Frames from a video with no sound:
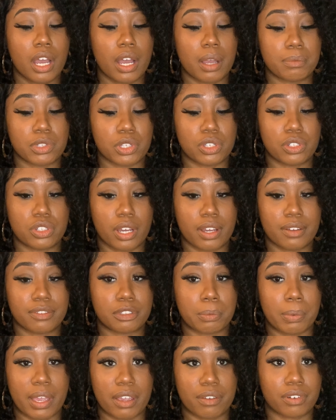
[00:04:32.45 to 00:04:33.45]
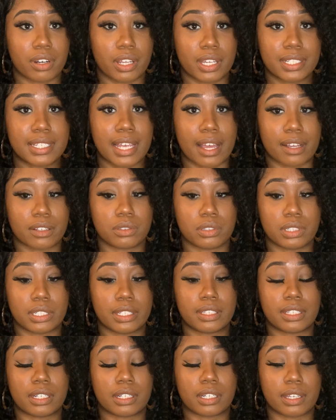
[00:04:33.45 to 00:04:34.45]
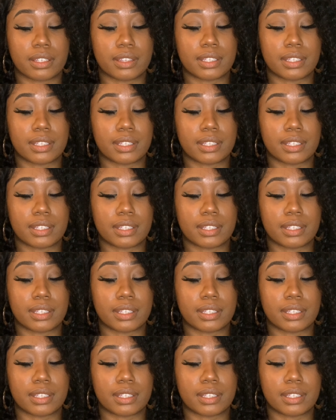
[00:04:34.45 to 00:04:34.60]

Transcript: so you don't have to pay for like tax or anything like